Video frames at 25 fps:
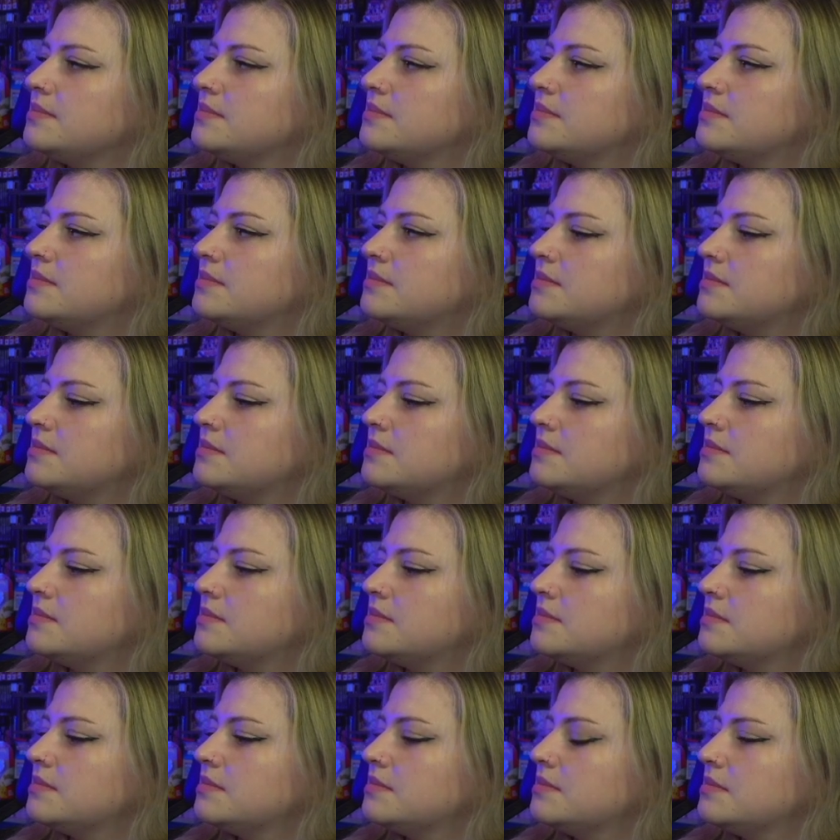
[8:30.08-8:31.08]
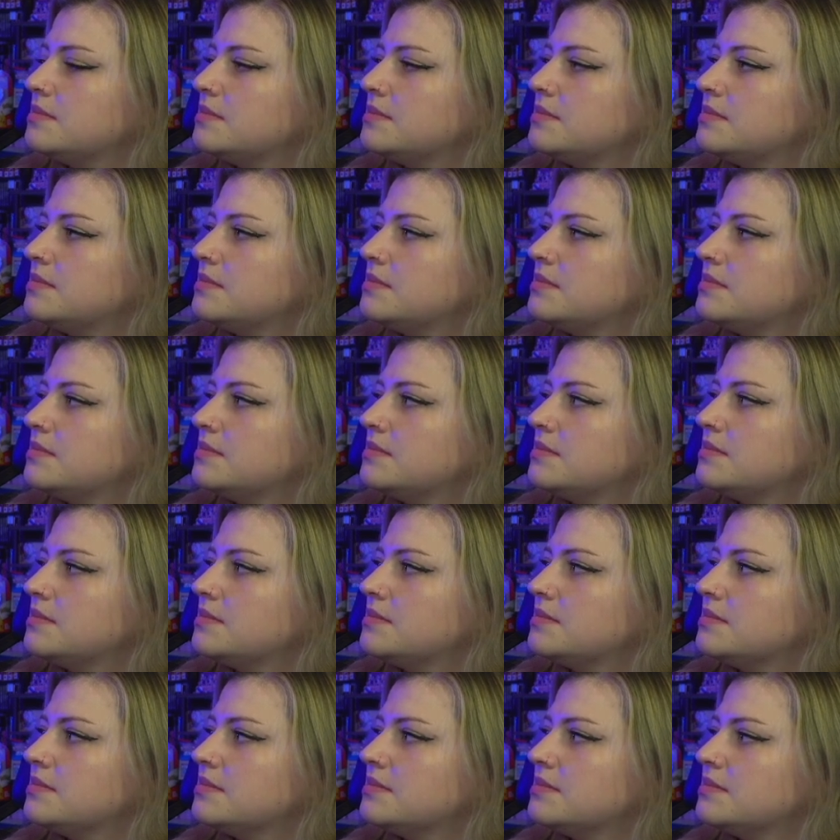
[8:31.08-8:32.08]

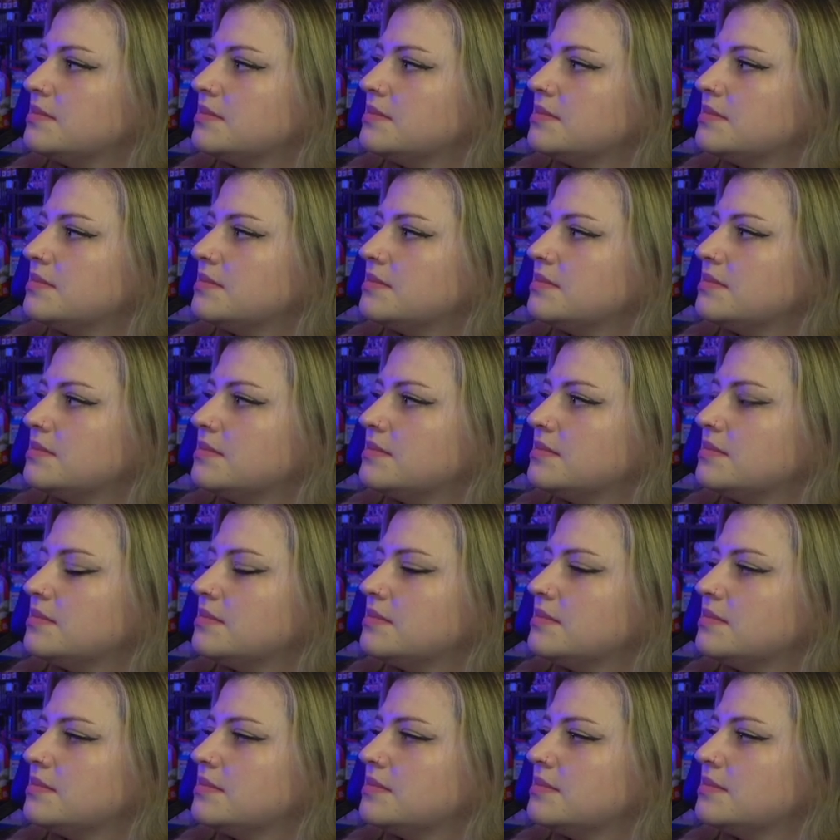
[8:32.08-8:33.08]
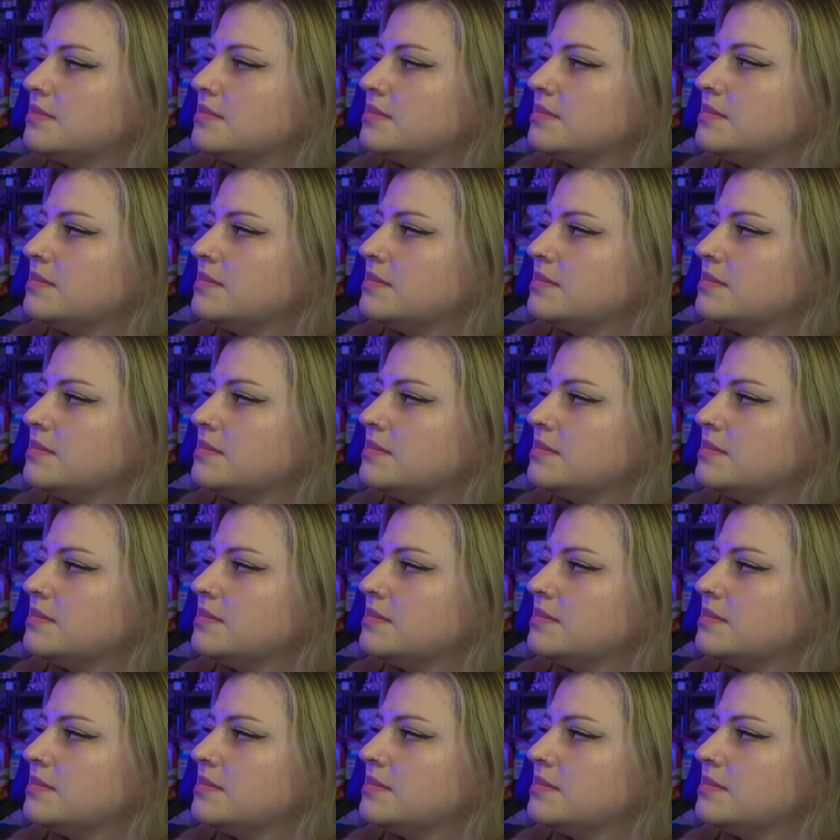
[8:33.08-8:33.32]
(not speaking)